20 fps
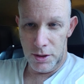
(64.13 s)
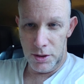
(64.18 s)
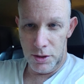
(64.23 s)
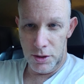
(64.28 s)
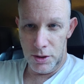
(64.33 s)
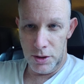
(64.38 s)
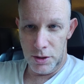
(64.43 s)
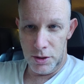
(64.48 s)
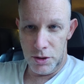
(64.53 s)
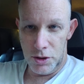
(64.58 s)

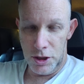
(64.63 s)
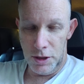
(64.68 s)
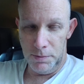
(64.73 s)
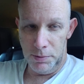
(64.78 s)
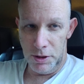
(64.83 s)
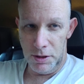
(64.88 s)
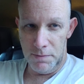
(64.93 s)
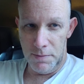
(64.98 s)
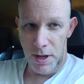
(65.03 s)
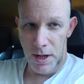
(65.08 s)
uh
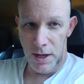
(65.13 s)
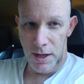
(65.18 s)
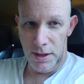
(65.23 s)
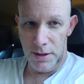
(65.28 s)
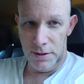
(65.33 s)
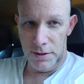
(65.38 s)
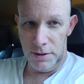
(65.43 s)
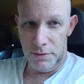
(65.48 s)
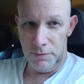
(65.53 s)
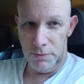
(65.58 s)
cheaply
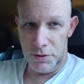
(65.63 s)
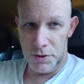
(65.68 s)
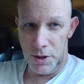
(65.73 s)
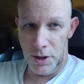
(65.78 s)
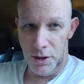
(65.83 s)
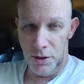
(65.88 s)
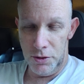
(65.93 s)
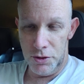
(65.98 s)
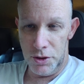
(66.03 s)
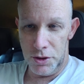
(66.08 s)
made, that was
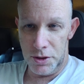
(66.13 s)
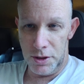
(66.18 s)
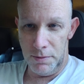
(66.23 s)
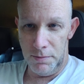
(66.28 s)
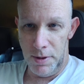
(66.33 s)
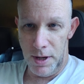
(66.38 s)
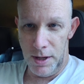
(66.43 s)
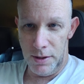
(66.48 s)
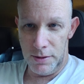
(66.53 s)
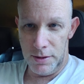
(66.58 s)
all just
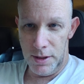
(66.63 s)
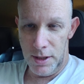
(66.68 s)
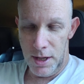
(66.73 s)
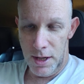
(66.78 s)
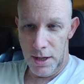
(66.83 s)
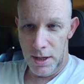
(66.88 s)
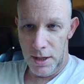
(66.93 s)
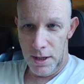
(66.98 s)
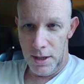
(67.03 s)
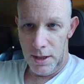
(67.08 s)
about
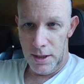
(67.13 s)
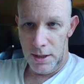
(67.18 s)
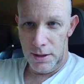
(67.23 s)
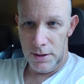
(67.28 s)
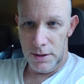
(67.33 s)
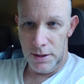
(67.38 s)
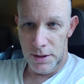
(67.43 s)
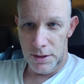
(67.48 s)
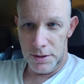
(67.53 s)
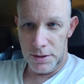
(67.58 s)

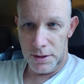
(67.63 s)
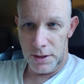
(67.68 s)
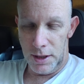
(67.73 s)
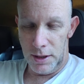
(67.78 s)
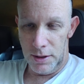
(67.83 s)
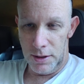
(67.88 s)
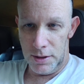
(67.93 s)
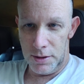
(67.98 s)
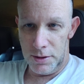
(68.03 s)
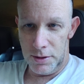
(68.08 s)
these
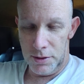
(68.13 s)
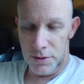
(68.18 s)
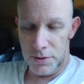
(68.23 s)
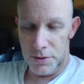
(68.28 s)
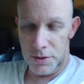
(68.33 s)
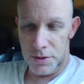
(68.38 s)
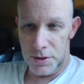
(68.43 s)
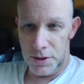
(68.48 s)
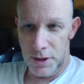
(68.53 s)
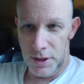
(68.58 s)

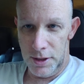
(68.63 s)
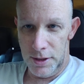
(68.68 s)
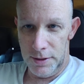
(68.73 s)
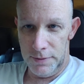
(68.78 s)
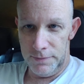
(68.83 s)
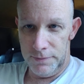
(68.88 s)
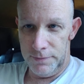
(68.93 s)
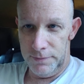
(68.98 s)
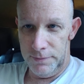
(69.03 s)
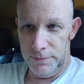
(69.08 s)
characters uh,
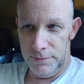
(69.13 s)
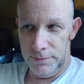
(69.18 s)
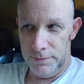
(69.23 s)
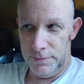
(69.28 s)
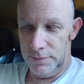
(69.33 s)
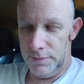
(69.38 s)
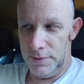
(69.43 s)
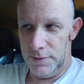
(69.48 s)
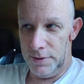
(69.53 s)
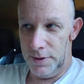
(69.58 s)

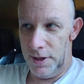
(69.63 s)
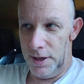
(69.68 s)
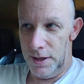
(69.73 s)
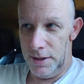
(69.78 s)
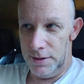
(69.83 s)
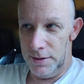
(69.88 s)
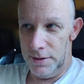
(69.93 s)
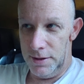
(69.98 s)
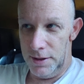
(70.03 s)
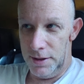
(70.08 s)

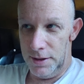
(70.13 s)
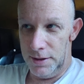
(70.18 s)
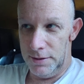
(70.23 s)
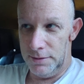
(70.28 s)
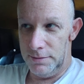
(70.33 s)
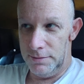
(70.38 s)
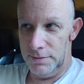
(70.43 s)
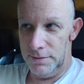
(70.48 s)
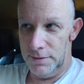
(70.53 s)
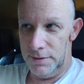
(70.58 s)
and uh,
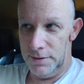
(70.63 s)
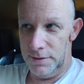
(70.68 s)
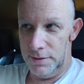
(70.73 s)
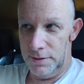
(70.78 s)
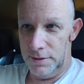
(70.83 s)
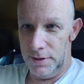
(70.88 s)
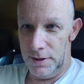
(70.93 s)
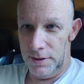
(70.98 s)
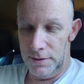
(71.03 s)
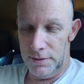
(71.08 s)

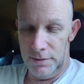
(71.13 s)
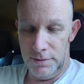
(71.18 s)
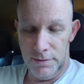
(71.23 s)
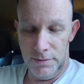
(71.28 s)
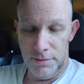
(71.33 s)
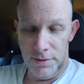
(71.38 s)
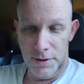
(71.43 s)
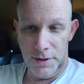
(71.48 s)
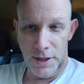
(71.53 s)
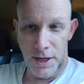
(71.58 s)

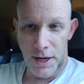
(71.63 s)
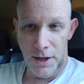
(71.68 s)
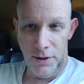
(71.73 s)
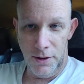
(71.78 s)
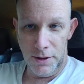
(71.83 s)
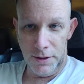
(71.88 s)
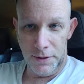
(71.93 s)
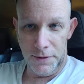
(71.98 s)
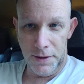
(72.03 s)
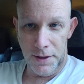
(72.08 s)
the
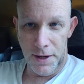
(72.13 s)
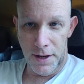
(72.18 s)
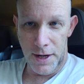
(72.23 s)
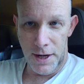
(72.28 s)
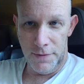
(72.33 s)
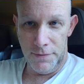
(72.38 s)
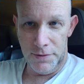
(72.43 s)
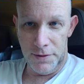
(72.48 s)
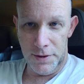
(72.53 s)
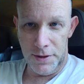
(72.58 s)
dialogue that they
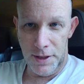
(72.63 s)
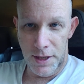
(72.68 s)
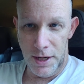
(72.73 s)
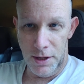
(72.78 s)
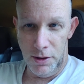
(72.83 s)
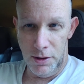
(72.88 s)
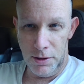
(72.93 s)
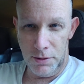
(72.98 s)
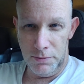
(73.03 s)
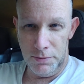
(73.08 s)
have, and the
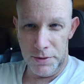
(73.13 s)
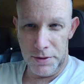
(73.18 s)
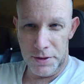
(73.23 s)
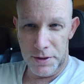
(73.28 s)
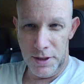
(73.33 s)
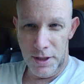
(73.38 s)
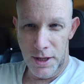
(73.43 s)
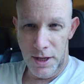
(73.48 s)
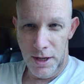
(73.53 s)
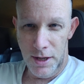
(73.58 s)
dialogue was
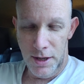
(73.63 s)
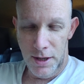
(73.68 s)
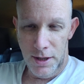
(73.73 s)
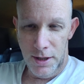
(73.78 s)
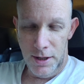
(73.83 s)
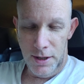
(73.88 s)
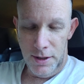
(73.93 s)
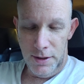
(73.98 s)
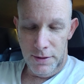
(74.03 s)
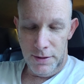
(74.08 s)

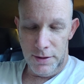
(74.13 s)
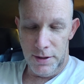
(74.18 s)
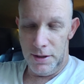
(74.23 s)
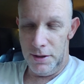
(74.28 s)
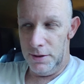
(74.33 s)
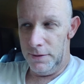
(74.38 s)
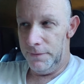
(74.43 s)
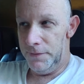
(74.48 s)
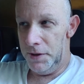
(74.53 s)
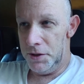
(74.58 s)
you
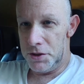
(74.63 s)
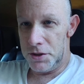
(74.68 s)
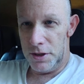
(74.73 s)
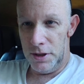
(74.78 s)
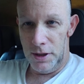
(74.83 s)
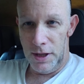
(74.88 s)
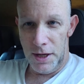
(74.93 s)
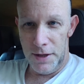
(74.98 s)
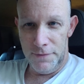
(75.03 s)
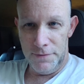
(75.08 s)
know, featured a
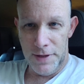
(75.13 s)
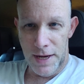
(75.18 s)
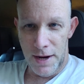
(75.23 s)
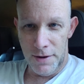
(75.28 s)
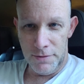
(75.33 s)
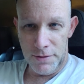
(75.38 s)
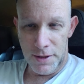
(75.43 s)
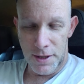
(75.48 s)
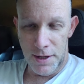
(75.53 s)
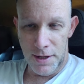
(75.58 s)
lot of
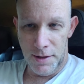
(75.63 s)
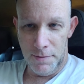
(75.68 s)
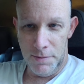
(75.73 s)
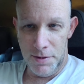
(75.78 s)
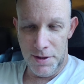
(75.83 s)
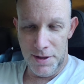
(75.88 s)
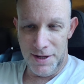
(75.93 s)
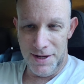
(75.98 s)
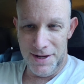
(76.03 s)
downtime,